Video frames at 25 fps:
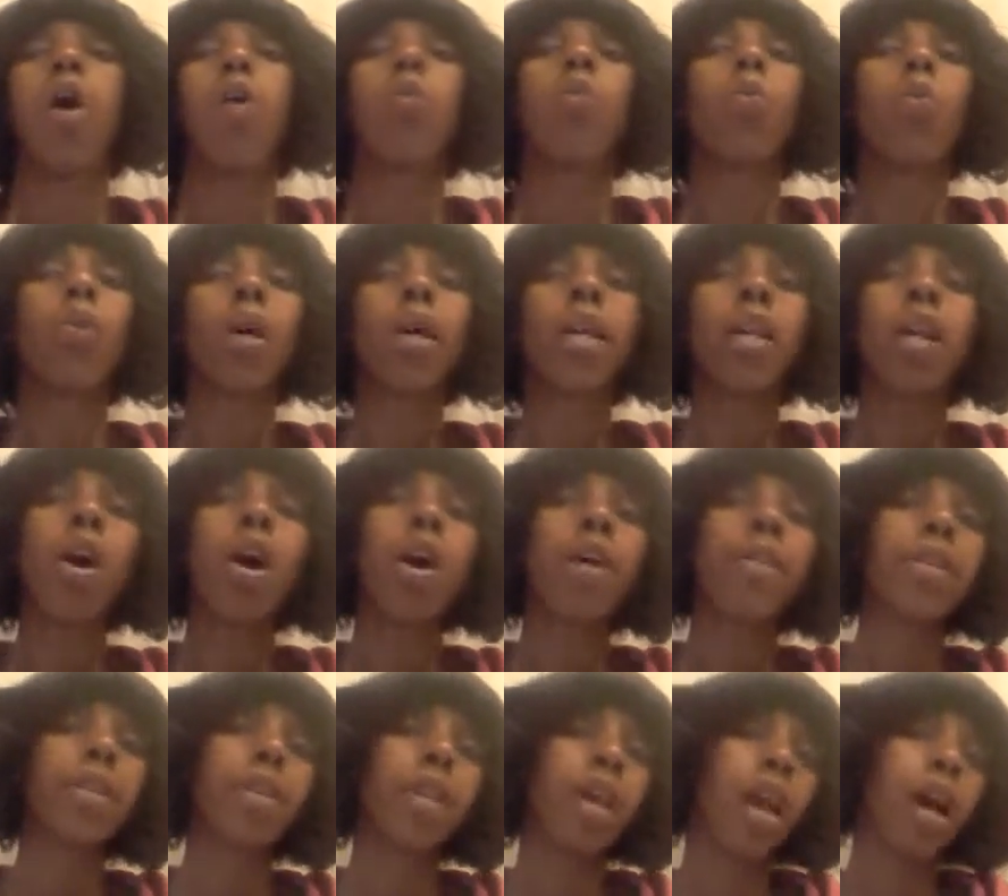What are
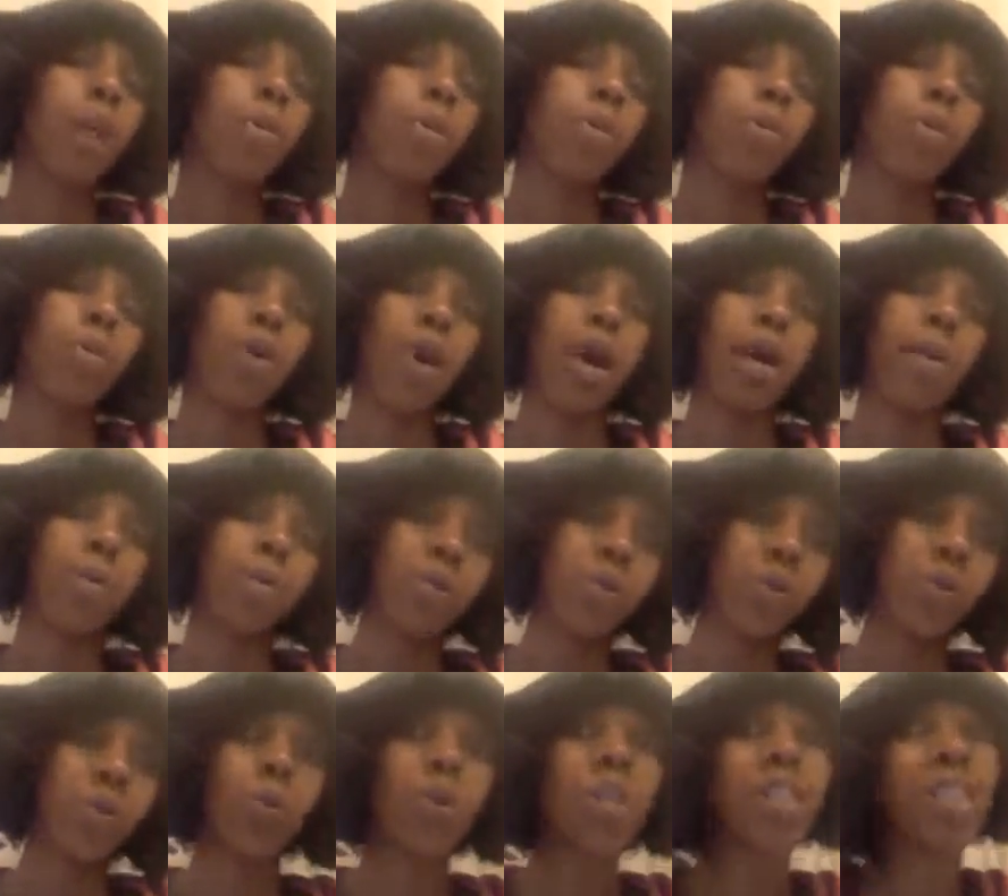the common problems
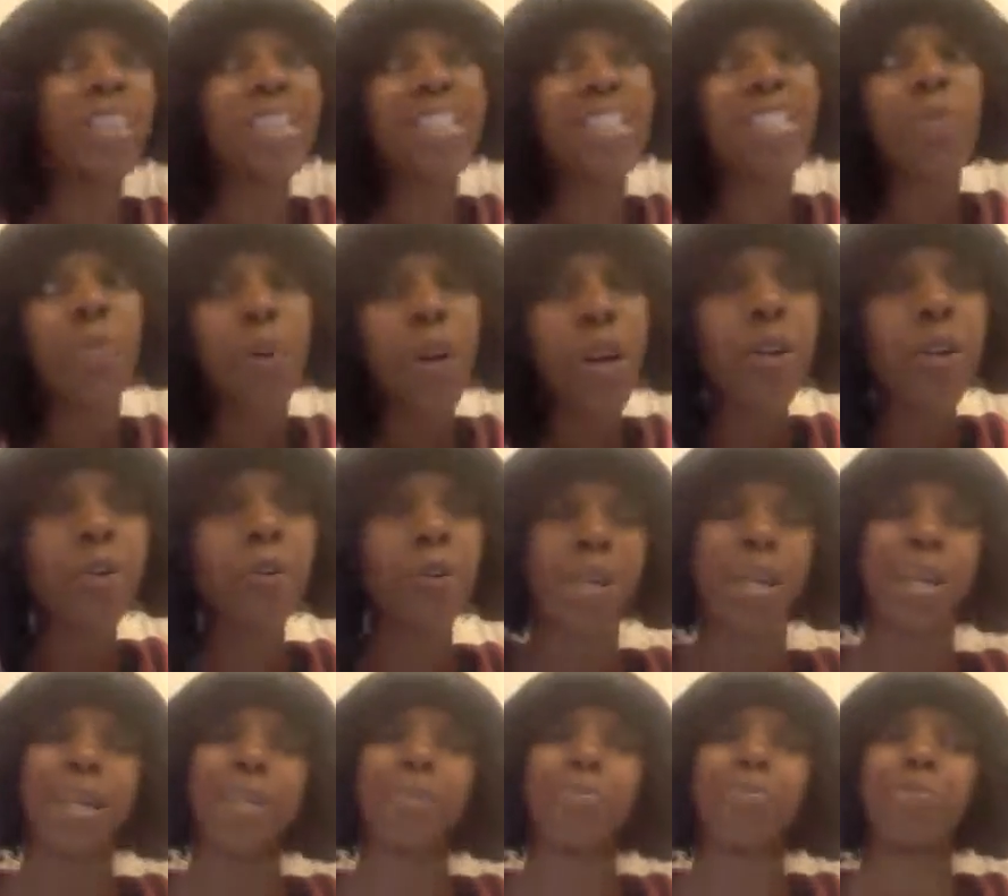with this
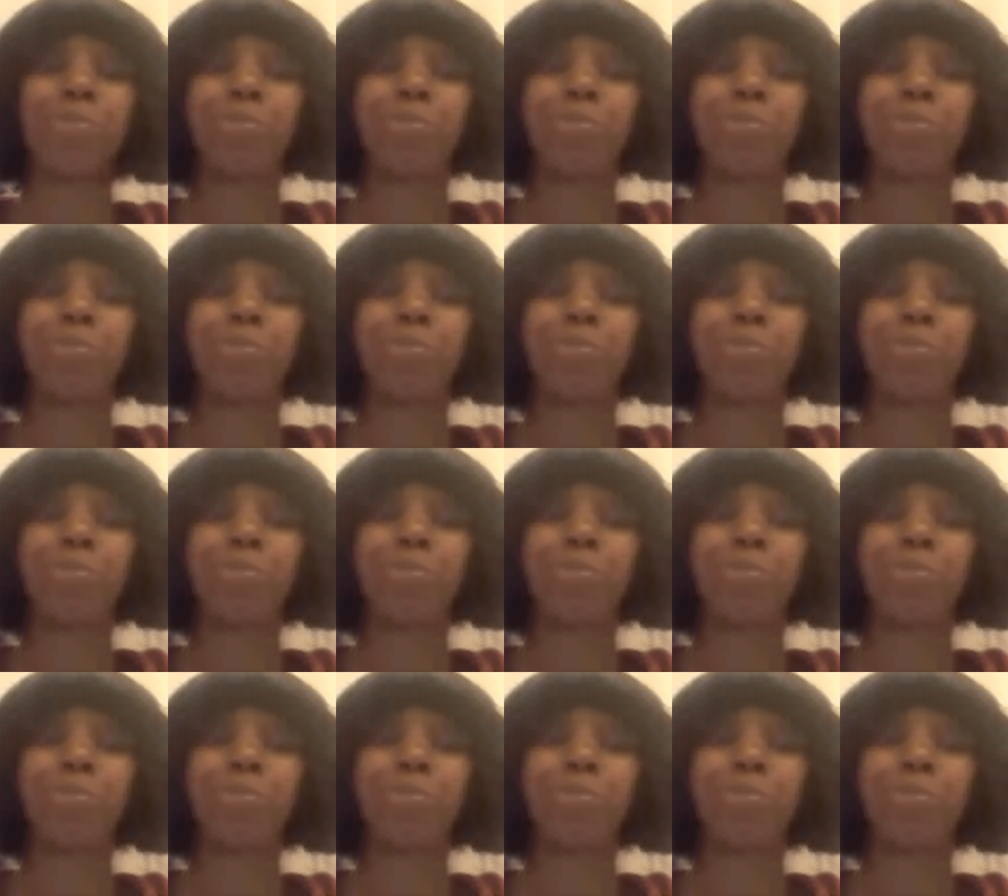program?